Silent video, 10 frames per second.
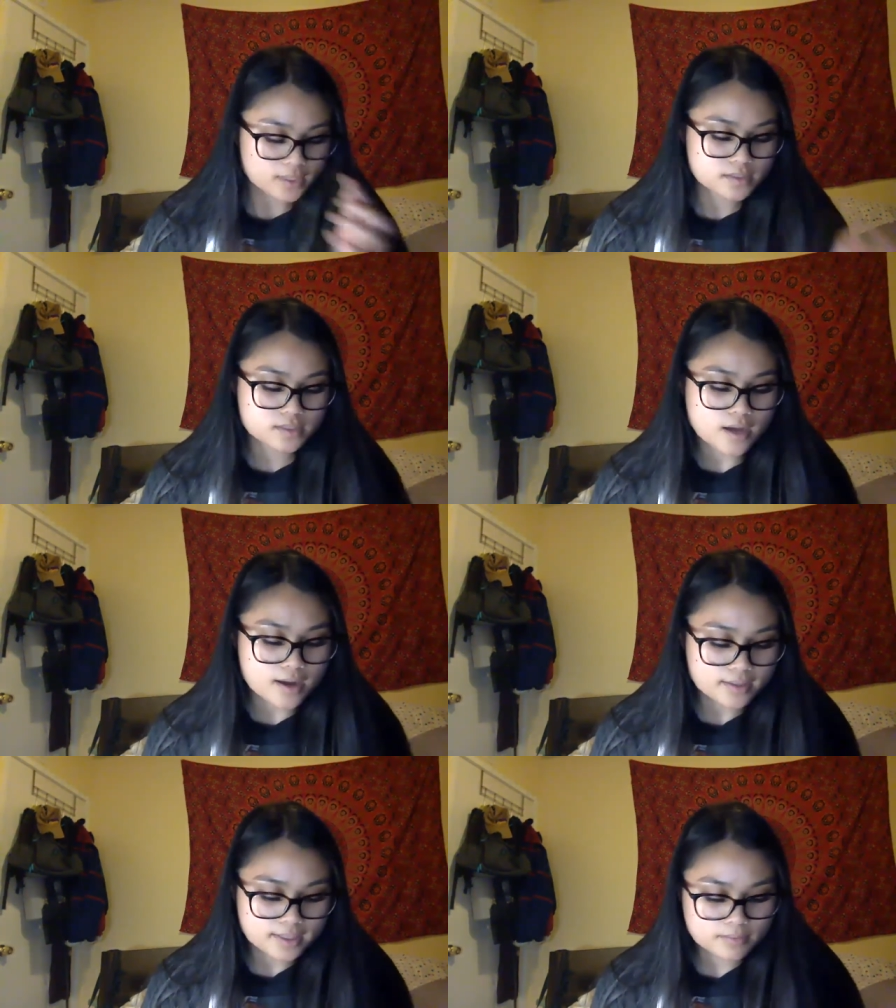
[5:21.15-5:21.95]

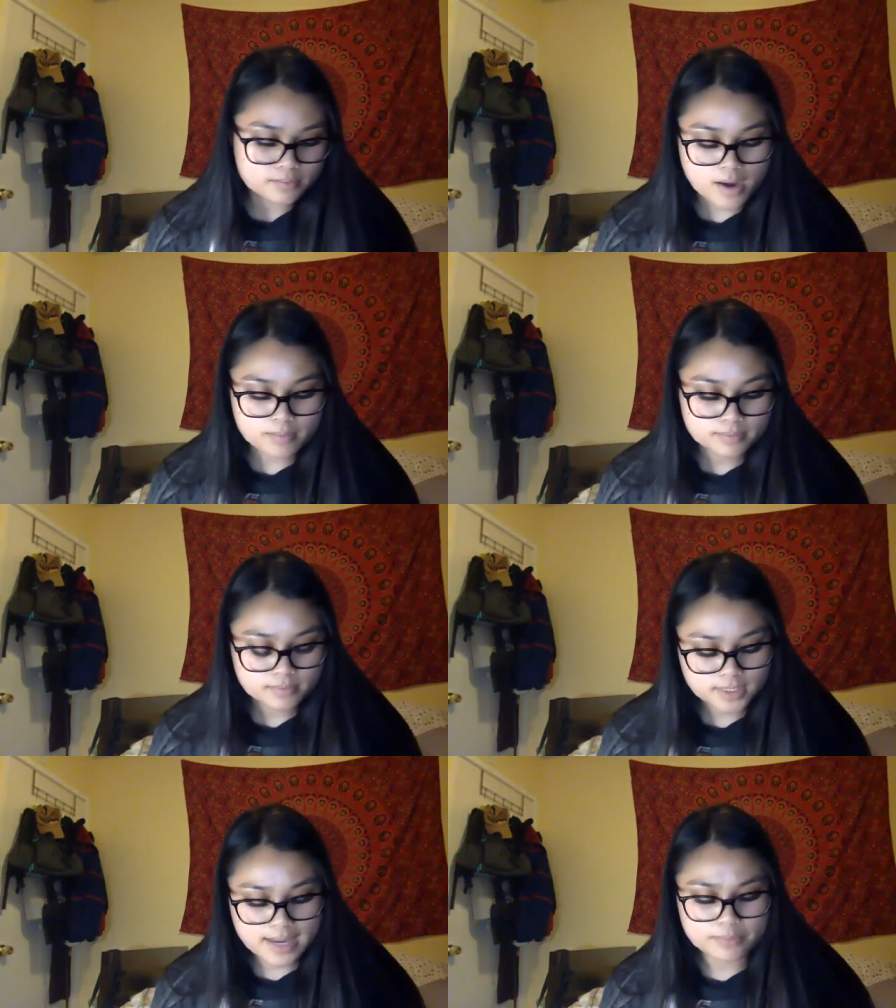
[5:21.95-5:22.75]
Scotland, Mom
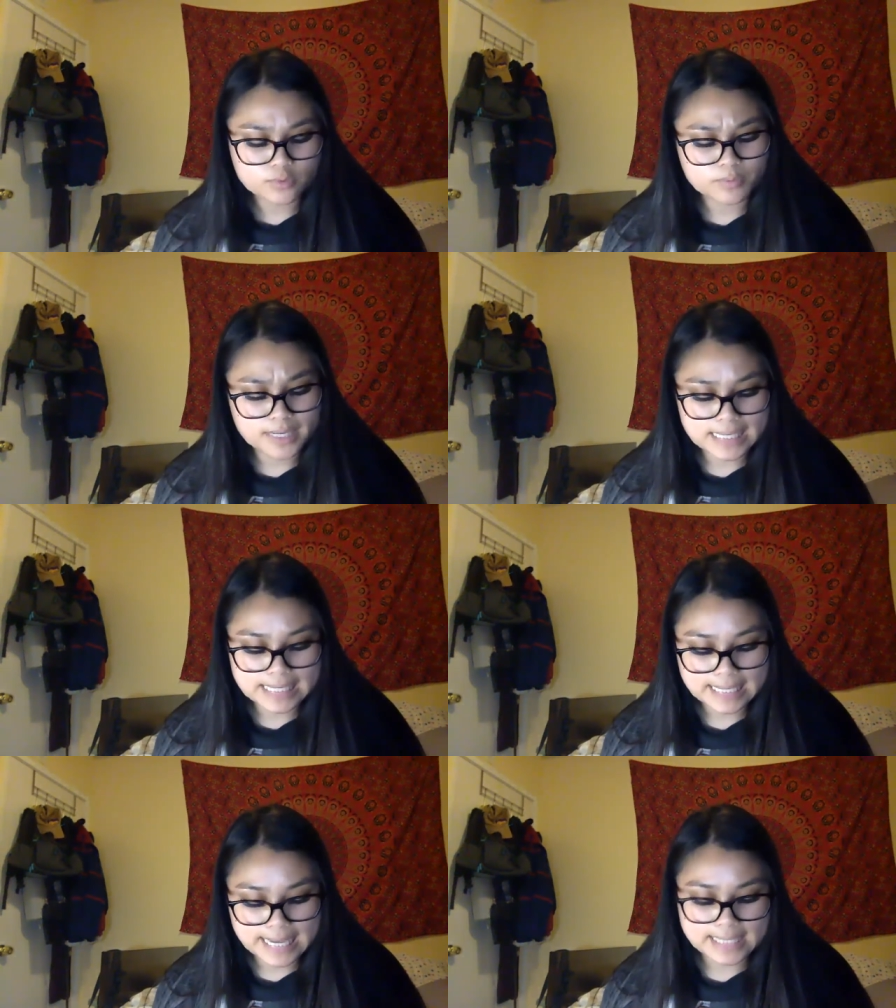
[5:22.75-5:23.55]
kept
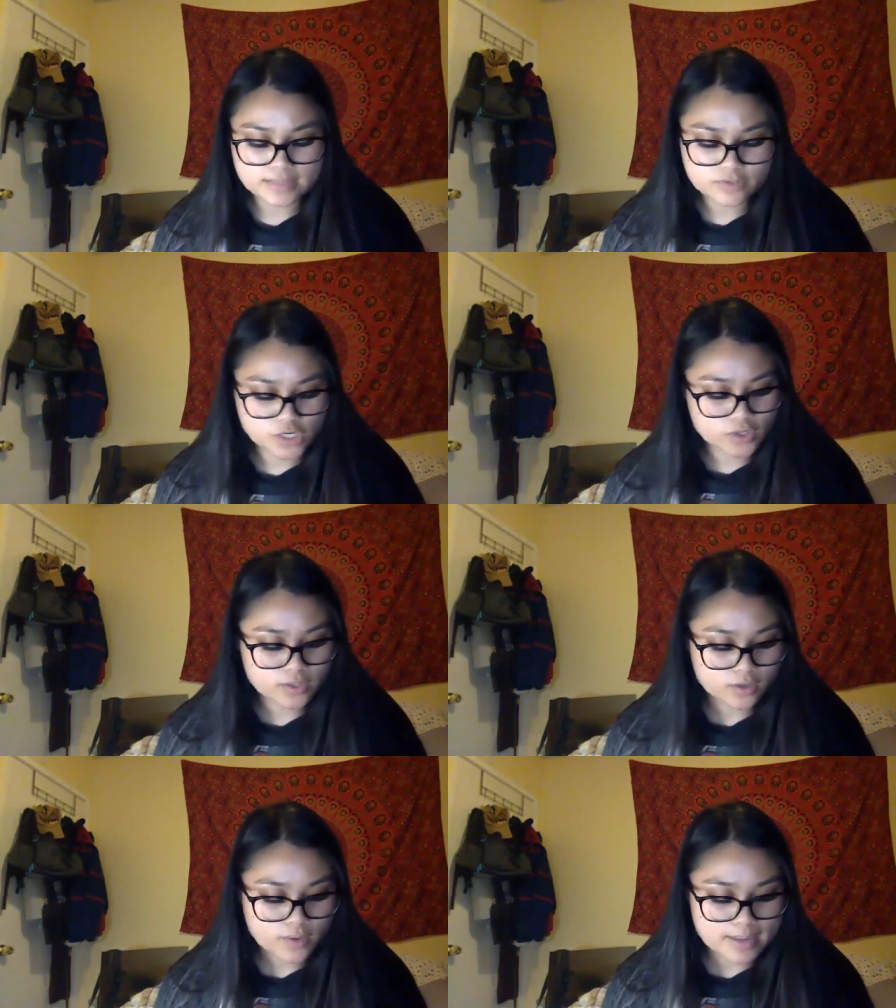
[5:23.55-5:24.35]
repeating, as if she
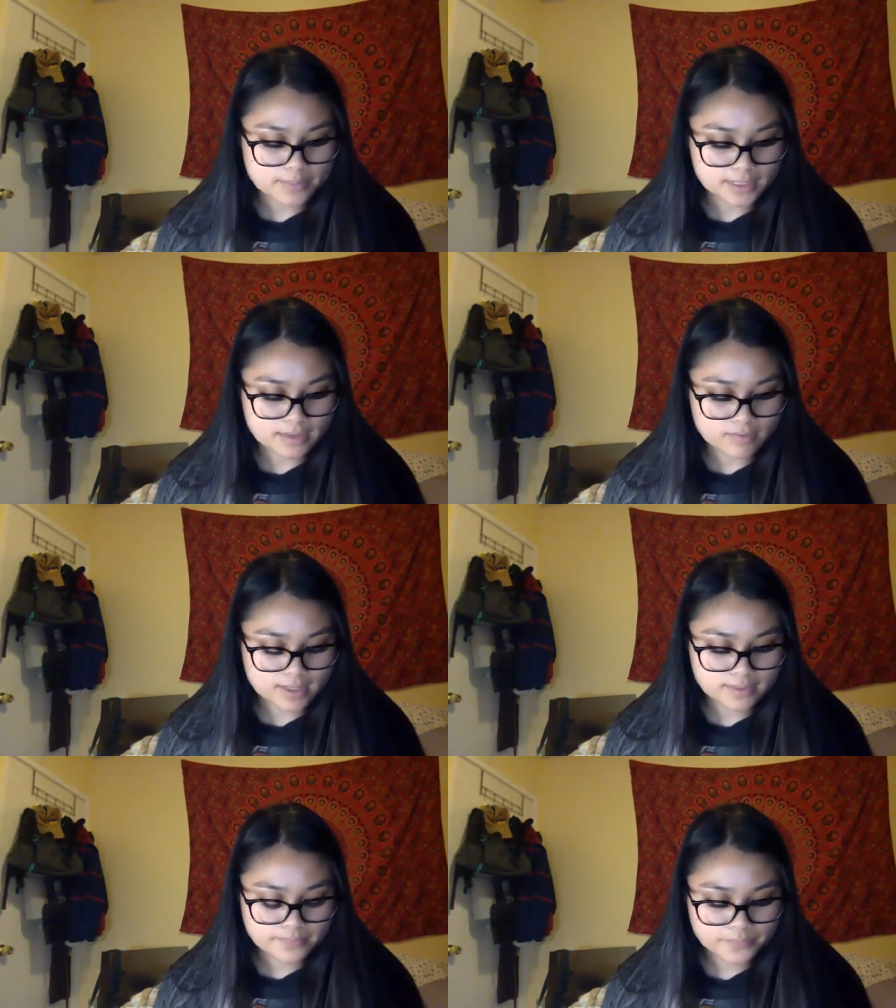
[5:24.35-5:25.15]
couldn't quite believe
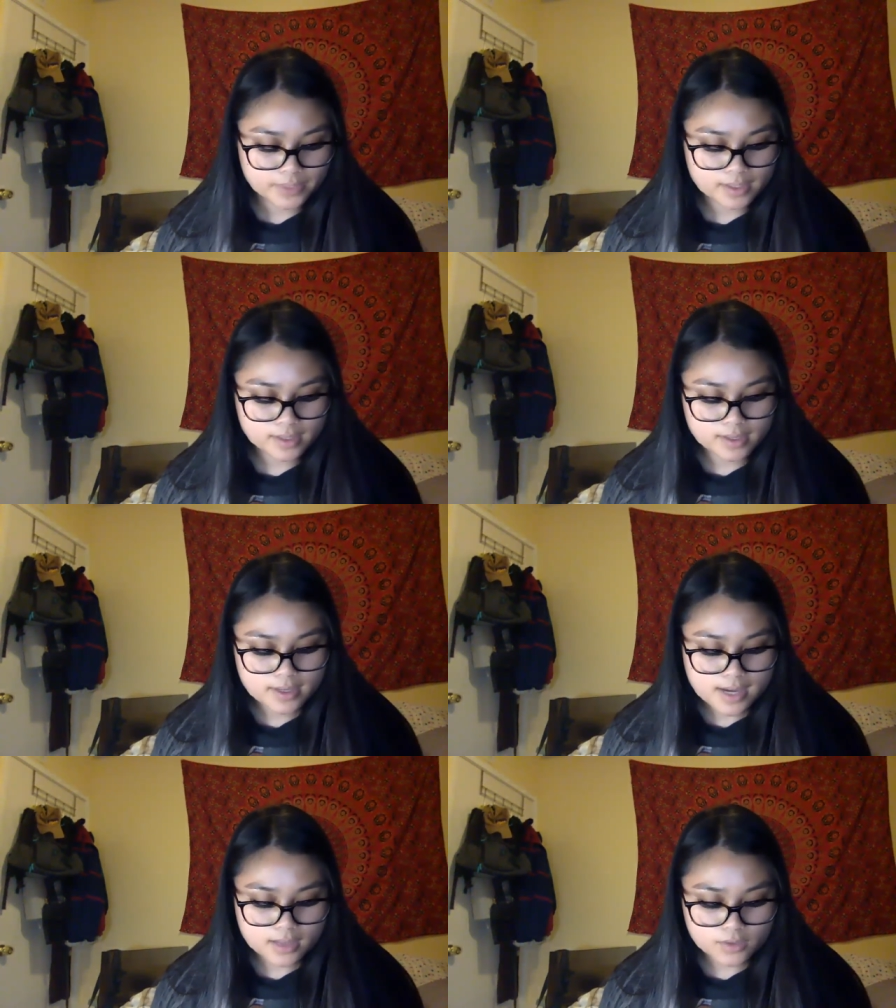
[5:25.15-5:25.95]
it,
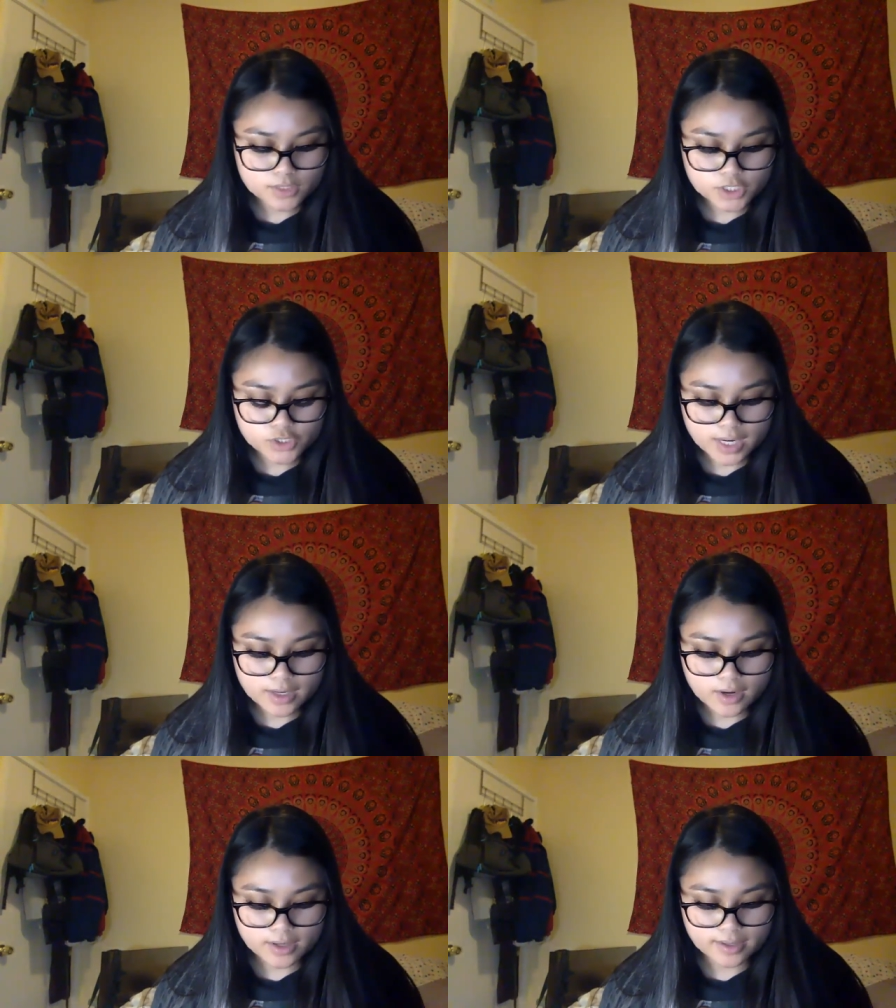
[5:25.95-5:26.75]
and Lucy tried
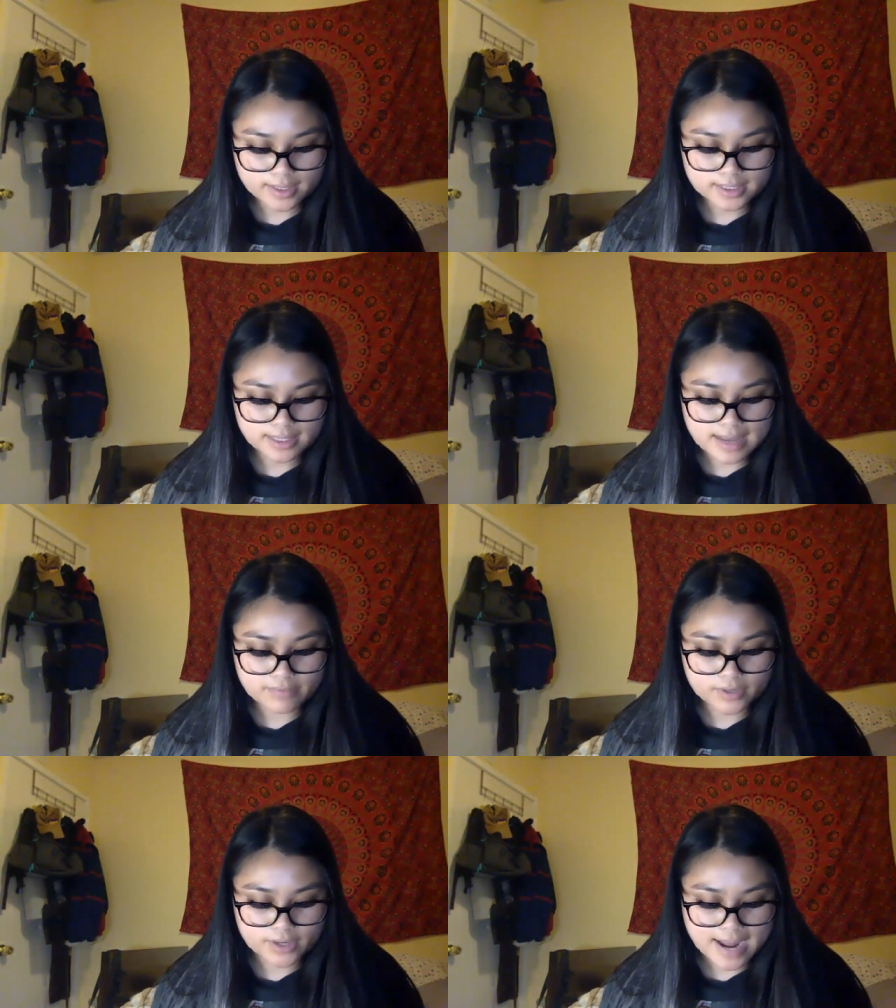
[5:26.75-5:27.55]
hard not to laugh
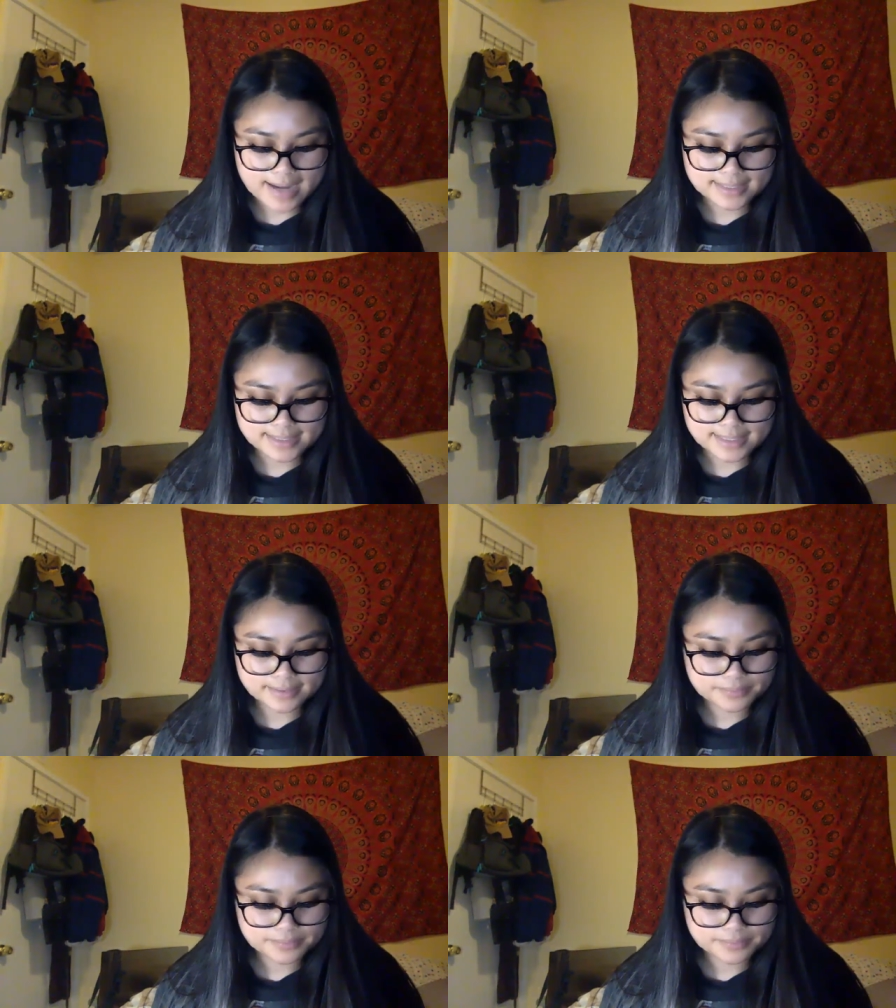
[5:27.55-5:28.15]
at her accent,